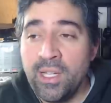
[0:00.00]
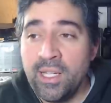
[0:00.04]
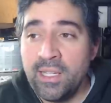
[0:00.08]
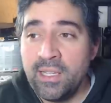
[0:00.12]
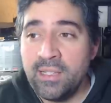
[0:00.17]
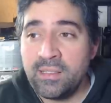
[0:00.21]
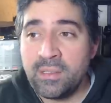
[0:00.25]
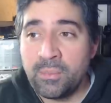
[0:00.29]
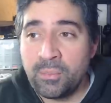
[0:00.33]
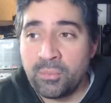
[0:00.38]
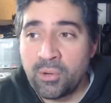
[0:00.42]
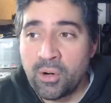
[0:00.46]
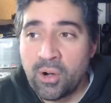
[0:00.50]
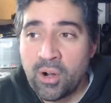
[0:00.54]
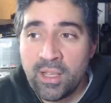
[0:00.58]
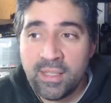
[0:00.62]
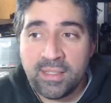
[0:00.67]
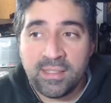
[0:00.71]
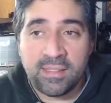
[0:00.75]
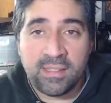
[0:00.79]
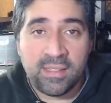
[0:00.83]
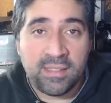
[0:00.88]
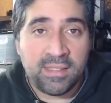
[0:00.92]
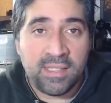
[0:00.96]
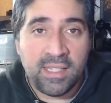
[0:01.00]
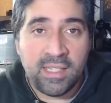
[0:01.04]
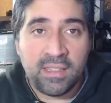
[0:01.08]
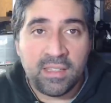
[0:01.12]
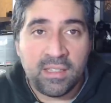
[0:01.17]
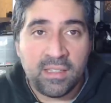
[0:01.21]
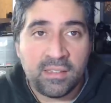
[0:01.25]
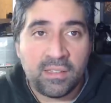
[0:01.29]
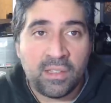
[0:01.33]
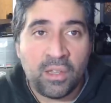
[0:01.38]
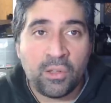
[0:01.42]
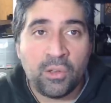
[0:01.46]
surprised to see
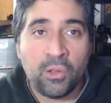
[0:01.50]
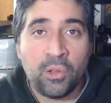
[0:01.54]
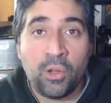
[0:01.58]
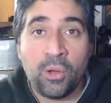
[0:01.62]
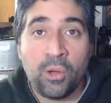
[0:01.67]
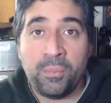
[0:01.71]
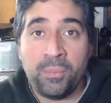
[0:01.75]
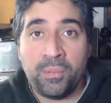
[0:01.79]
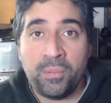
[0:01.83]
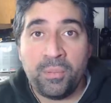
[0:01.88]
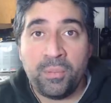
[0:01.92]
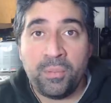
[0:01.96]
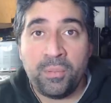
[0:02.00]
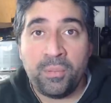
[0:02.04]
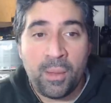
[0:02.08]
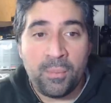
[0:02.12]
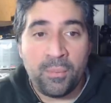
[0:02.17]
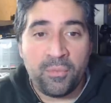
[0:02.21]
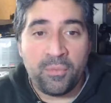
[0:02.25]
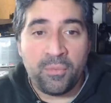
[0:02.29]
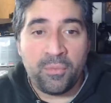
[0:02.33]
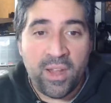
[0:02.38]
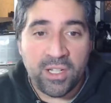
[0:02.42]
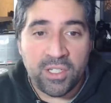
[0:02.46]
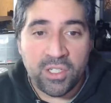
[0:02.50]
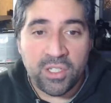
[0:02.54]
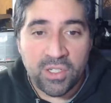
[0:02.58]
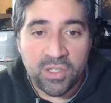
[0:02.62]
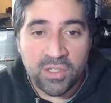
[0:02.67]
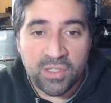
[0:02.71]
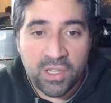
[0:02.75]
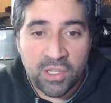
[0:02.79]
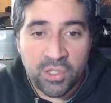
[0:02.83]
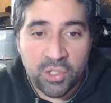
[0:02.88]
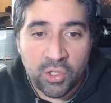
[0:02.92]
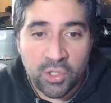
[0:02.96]
that Dunlop fetched
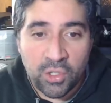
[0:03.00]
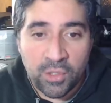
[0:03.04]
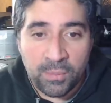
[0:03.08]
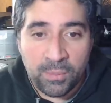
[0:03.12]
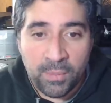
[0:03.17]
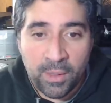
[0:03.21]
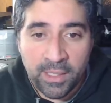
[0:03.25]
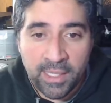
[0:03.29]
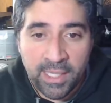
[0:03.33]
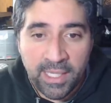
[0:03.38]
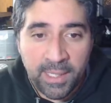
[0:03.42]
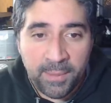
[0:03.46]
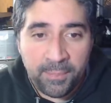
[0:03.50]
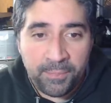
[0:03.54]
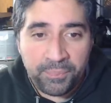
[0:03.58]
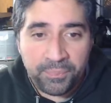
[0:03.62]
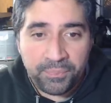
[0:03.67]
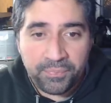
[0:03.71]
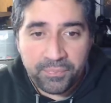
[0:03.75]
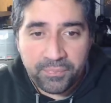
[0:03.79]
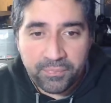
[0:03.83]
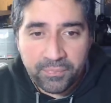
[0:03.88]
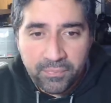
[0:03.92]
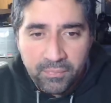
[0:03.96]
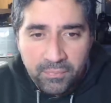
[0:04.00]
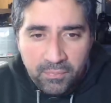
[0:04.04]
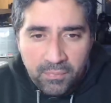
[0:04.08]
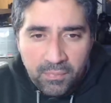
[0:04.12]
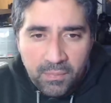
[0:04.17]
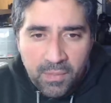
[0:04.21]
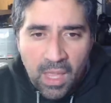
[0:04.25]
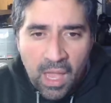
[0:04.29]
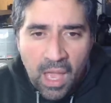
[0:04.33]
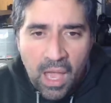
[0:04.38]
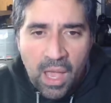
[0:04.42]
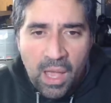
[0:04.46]
such good money.
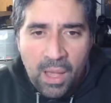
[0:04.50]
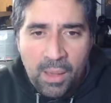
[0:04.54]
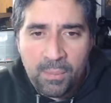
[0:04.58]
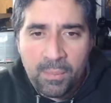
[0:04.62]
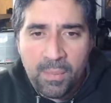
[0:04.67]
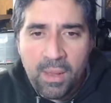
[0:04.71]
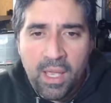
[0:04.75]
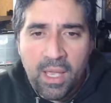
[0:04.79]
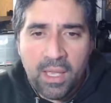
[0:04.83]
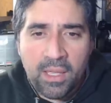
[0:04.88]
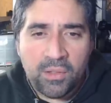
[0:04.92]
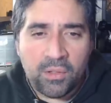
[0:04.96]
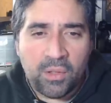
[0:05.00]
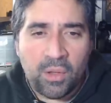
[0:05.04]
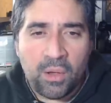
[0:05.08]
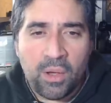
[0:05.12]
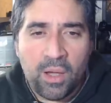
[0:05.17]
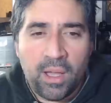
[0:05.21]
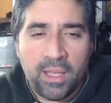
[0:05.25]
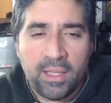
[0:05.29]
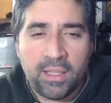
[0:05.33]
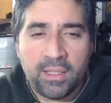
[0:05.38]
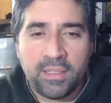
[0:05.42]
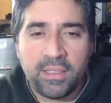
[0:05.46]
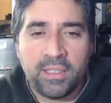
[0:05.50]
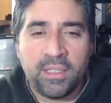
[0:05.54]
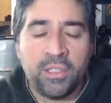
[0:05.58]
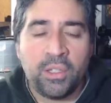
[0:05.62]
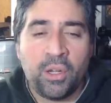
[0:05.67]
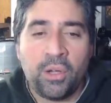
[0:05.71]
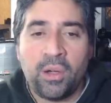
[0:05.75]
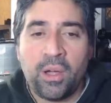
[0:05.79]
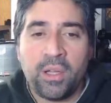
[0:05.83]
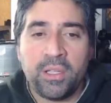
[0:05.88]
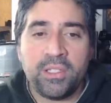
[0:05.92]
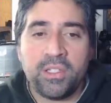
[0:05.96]
I
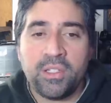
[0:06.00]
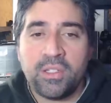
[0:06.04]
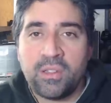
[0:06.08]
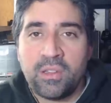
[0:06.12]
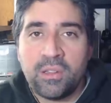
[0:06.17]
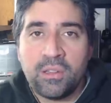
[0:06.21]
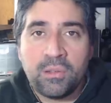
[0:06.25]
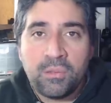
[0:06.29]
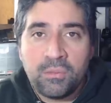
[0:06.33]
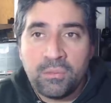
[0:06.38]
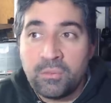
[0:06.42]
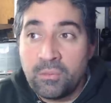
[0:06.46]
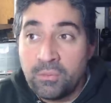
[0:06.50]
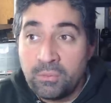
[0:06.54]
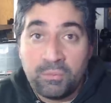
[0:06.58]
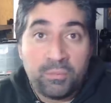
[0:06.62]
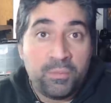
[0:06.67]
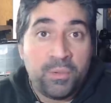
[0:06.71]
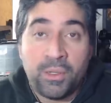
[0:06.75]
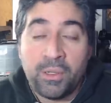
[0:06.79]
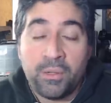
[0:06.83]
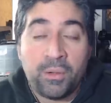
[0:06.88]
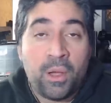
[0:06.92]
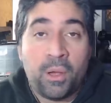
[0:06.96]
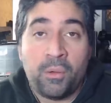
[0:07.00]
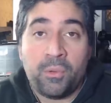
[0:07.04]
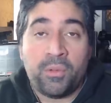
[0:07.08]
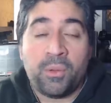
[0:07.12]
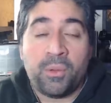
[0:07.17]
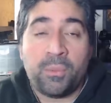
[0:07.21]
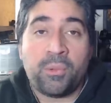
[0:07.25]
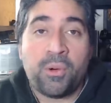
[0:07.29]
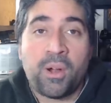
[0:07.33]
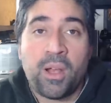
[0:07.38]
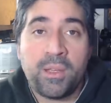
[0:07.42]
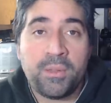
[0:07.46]
was
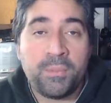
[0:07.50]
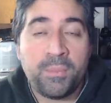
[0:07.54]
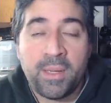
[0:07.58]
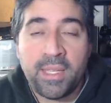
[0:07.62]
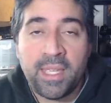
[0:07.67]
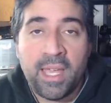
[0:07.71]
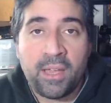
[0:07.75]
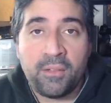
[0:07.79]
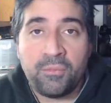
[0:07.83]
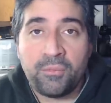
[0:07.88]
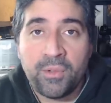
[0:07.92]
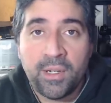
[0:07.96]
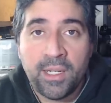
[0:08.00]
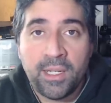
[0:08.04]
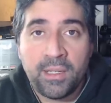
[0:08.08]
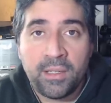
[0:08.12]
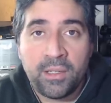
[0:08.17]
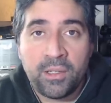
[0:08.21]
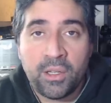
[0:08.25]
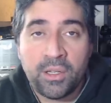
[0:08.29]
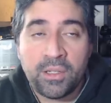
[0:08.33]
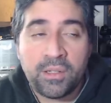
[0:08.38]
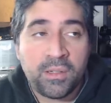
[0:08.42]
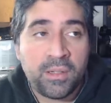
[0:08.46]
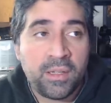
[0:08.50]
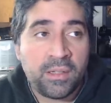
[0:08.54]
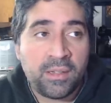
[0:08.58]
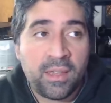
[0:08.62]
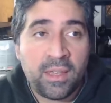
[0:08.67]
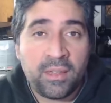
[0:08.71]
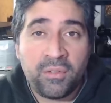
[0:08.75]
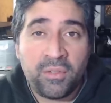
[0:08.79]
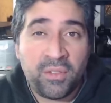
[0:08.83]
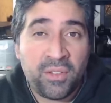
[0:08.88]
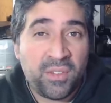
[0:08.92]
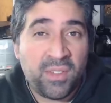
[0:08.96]
surprised, but yeah, really good. If
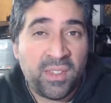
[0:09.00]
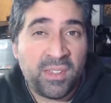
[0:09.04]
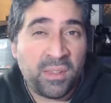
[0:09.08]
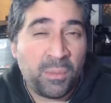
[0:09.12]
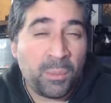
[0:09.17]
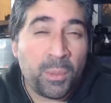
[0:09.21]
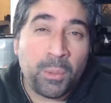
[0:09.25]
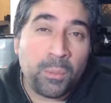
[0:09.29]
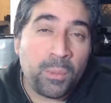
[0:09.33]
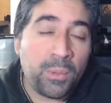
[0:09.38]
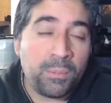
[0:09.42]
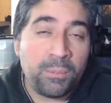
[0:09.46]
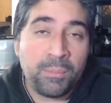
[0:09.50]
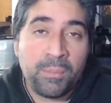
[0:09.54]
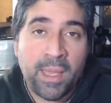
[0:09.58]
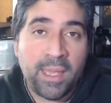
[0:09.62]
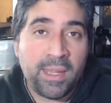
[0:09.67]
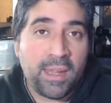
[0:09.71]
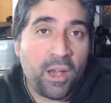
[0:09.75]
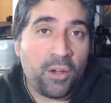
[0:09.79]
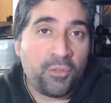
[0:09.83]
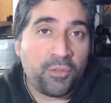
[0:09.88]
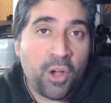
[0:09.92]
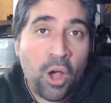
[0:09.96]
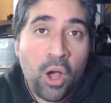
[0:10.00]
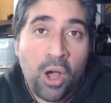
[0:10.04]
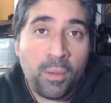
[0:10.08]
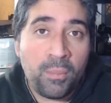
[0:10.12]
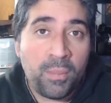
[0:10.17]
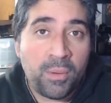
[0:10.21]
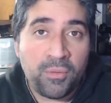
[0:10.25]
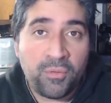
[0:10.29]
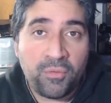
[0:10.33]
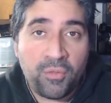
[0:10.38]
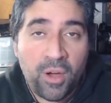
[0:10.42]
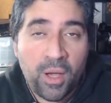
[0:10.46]
you see something made out of
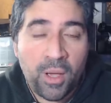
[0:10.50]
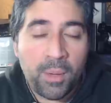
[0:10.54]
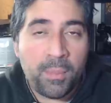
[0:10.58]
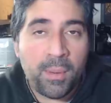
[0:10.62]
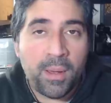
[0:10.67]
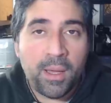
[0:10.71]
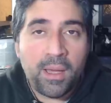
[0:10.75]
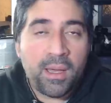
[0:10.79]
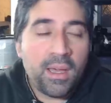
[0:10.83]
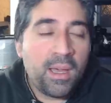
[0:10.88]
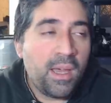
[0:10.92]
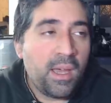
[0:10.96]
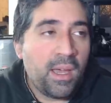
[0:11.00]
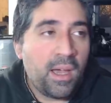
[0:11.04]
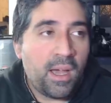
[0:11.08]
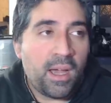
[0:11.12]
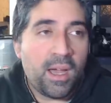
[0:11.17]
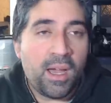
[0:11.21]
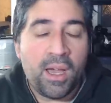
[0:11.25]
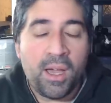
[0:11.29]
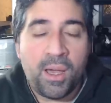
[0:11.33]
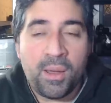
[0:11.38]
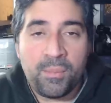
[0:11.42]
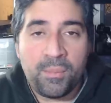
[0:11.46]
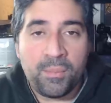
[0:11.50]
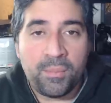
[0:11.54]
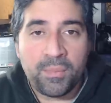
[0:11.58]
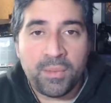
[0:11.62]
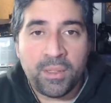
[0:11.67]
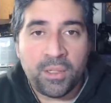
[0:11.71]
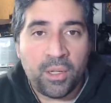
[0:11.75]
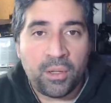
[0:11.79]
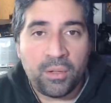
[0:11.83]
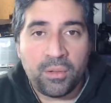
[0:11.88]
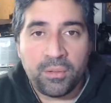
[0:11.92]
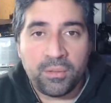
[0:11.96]
carbon fiber,
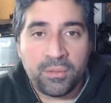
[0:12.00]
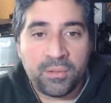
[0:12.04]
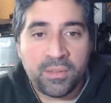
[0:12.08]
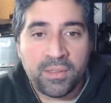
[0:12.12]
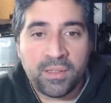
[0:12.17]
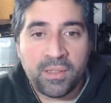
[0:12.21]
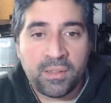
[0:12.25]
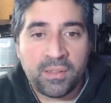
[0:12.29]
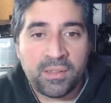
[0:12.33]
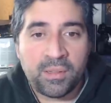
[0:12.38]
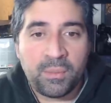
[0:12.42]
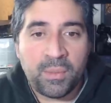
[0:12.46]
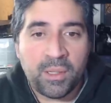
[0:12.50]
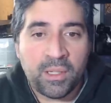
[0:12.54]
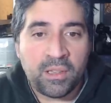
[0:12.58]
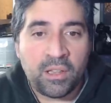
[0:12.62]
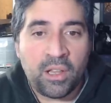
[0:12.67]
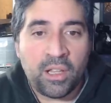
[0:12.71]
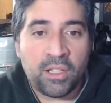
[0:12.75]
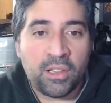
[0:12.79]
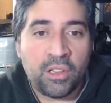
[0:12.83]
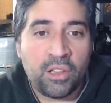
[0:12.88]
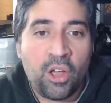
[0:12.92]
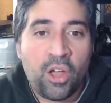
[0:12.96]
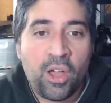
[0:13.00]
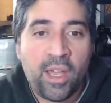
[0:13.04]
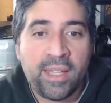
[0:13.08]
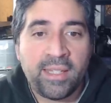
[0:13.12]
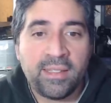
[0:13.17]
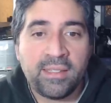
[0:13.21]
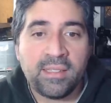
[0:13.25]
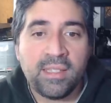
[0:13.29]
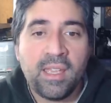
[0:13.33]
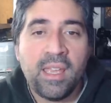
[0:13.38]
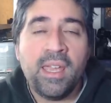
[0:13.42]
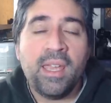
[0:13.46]
something like
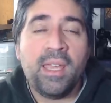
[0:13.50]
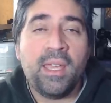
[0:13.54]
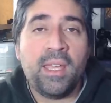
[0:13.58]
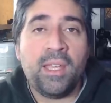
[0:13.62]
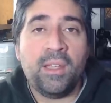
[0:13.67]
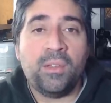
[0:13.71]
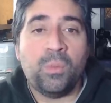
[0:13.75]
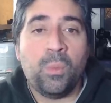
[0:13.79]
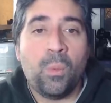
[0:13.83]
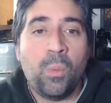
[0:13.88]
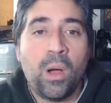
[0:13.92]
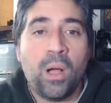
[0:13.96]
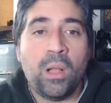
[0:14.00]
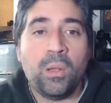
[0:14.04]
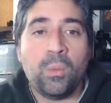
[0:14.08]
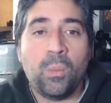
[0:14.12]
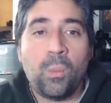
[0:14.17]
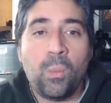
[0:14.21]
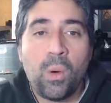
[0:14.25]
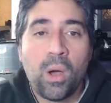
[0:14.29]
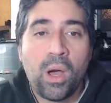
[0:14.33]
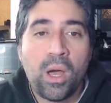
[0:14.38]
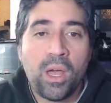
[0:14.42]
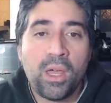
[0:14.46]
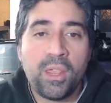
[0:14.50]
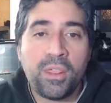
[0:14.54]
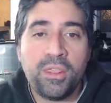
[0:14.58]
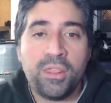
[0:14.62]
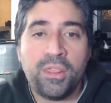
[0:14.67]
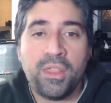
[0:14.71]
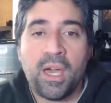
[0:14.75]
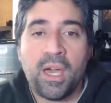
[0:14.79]
light, it's well worth